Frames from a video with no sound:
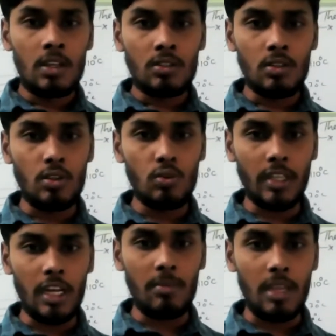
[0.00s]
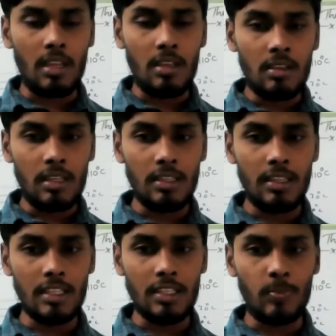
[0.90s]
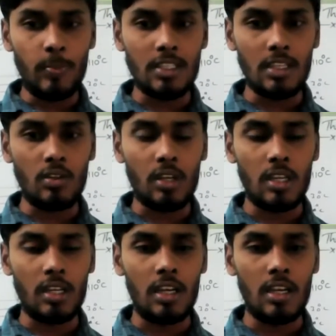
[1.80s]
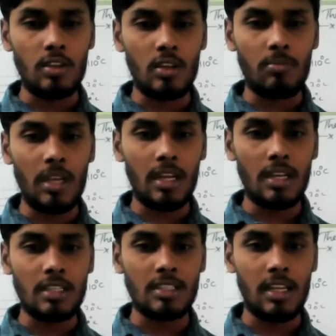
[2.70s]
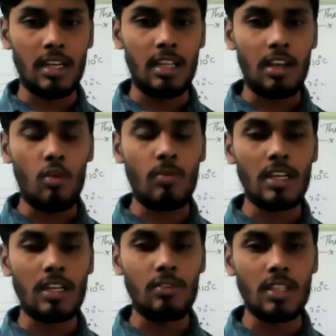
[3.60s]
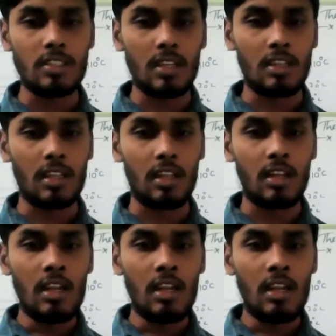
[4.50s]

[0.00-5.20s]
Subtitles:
So you tell me, in this picture you can make understanding how many divisions are there.